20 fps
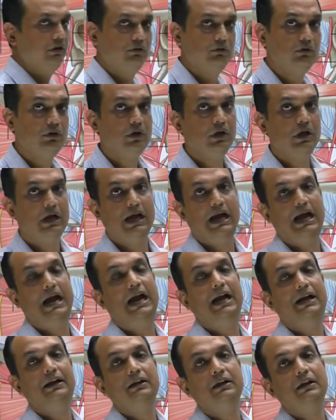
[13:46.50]
nerve
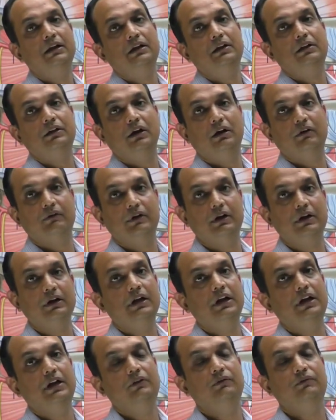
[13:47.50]
and
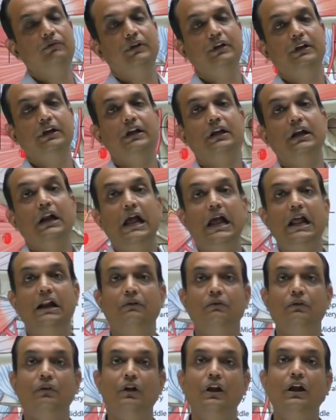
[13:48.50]
your inferior
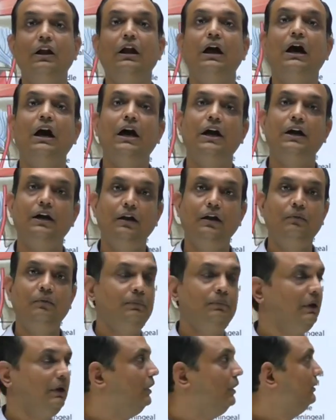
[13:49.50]
alveolar artery
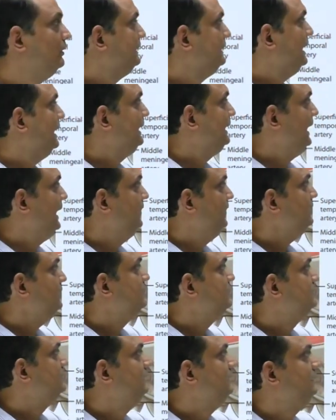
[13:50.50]
because
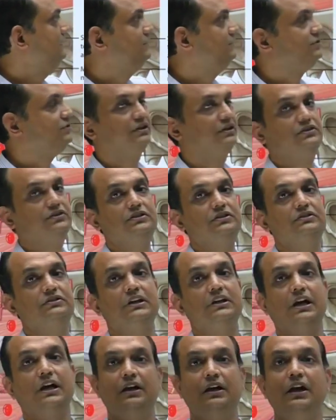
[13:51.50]
again these
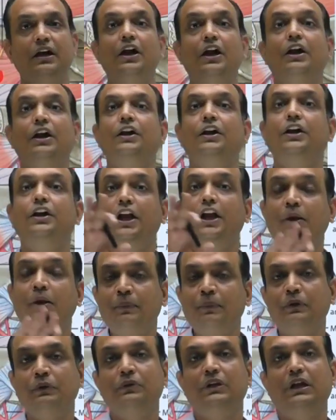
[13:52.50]
structures are
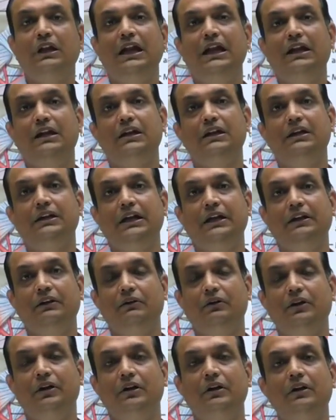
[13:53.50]
deep to the lateral
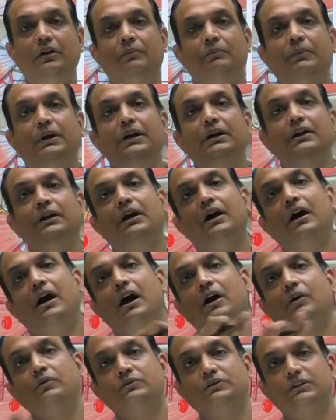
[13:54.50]
pterygoid but
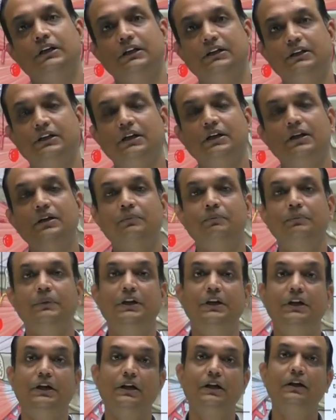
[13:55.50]
outside the
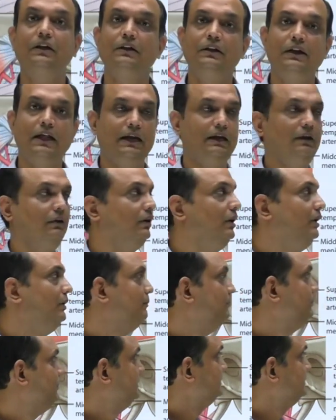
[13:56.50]
medial pterygoid